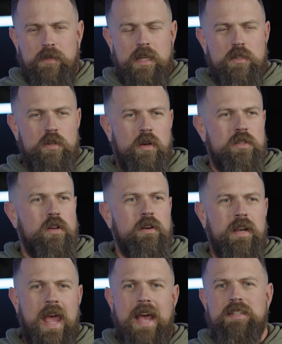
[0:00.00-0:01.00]
And so I
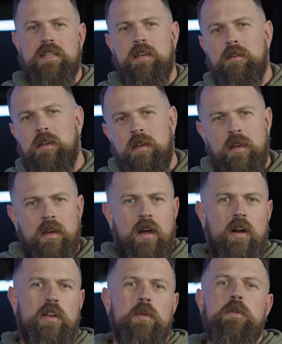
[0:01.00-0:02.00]
started asking
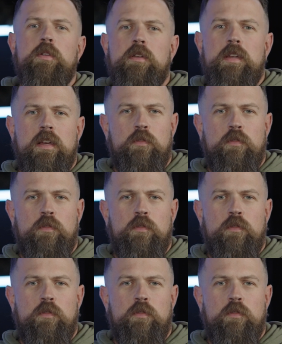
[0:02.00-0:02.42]
our community